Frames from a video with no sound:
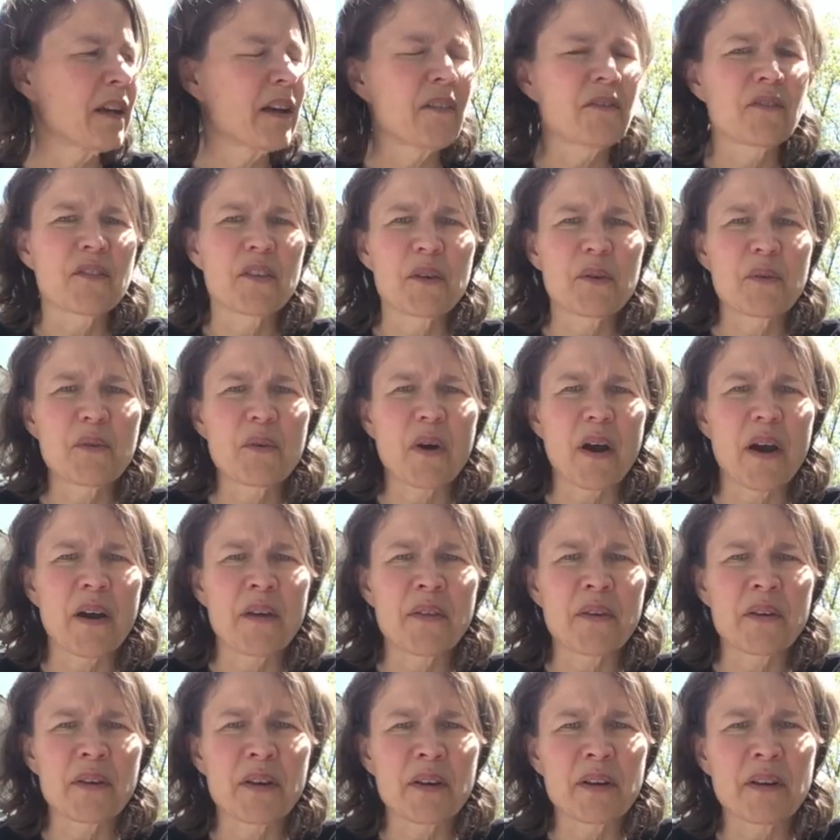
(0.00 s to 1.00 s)
A few
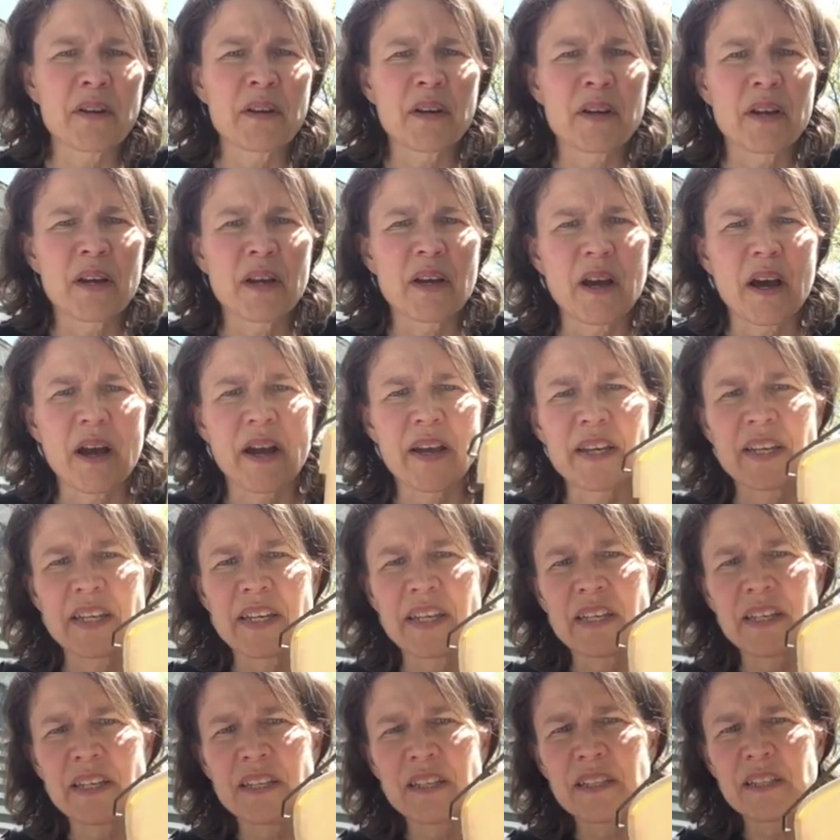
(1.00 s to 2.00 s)
other
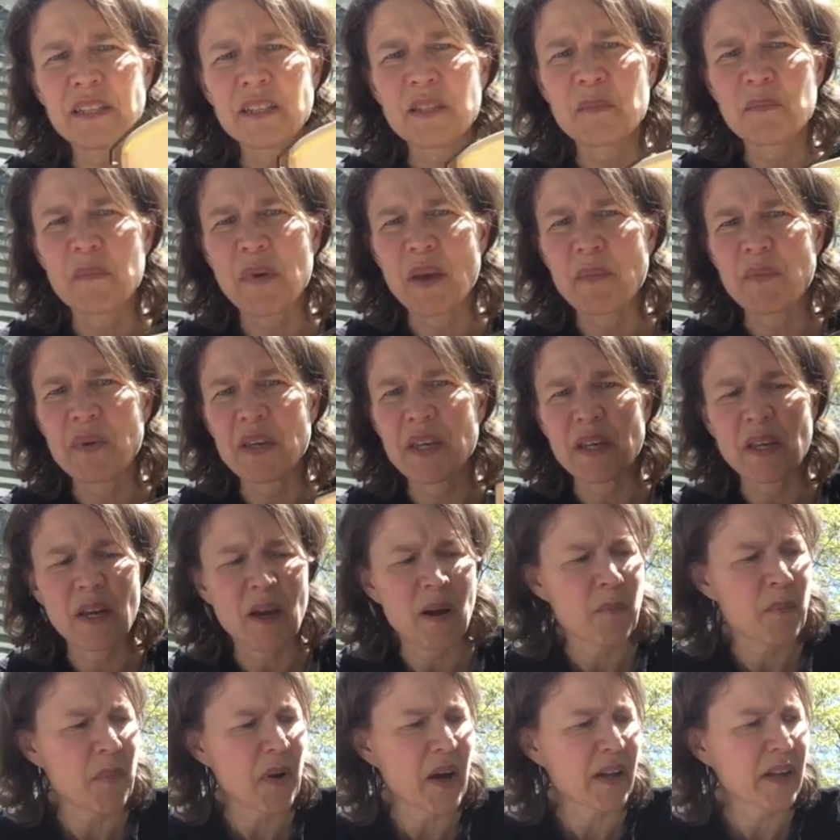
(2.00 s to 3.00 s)
ideas, maybe
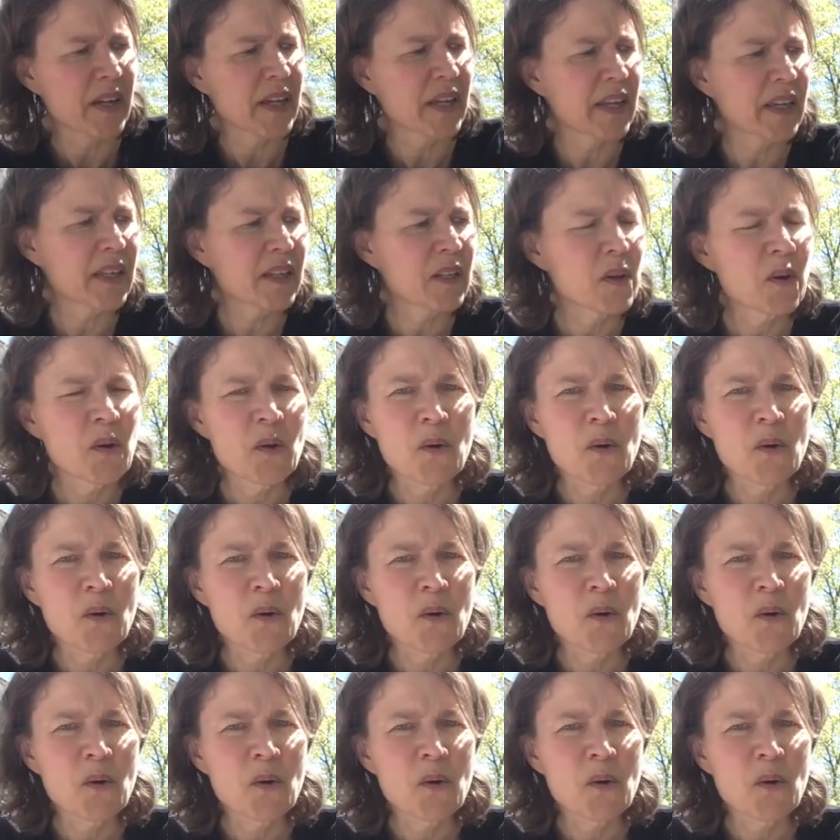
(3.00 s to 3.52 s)
a bucket